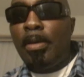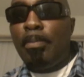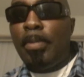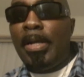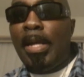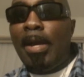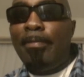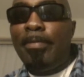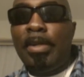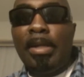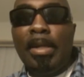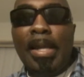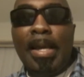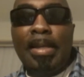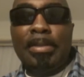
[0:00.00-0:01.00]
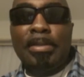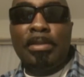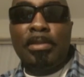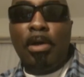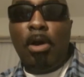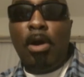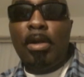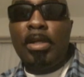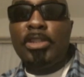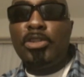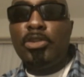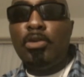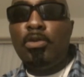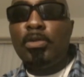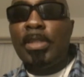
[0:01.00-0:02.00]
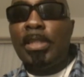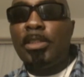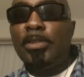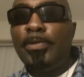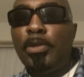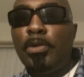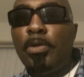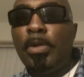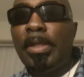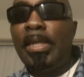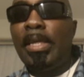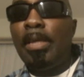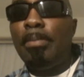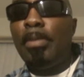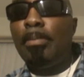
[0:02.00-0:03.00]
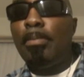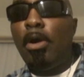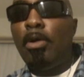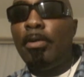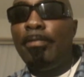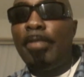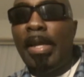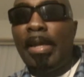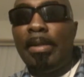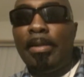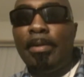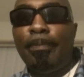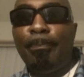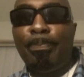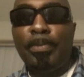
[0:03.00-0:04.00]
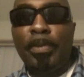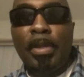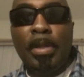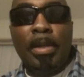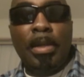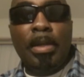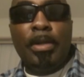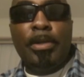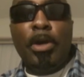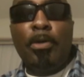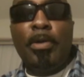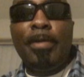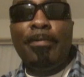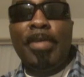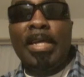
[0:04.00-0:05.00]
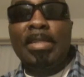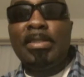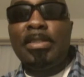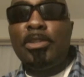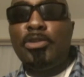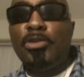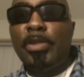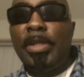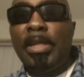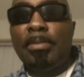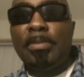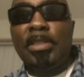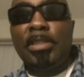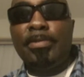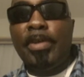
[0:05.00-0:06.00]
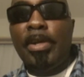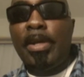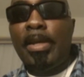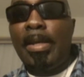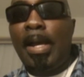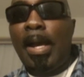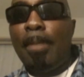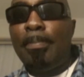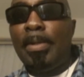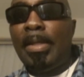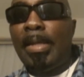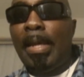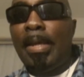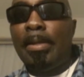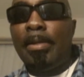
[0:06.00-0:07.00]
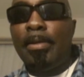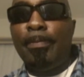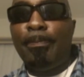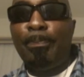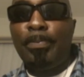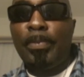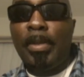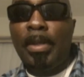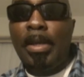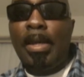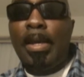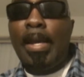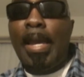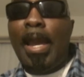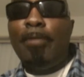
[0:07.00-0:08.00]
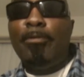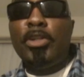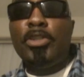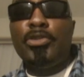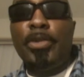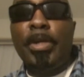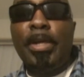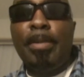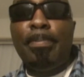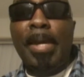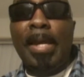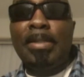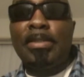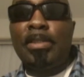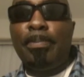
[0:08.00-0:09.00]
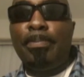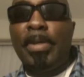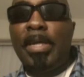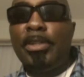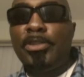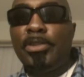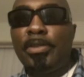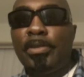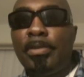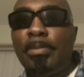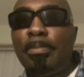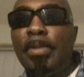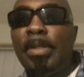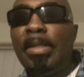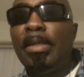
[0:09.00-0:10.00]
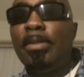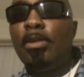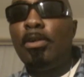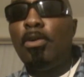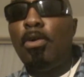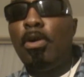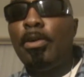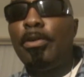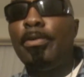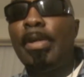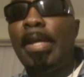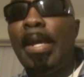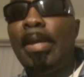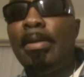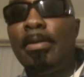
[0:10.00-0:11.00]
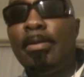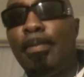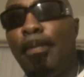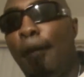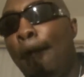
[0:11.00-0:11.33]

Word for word: But nevertheless, all is used as fuel to keep me motivated. Don't invest in dreams is very complicated. Every dream paints a picture, but did the Lord create it?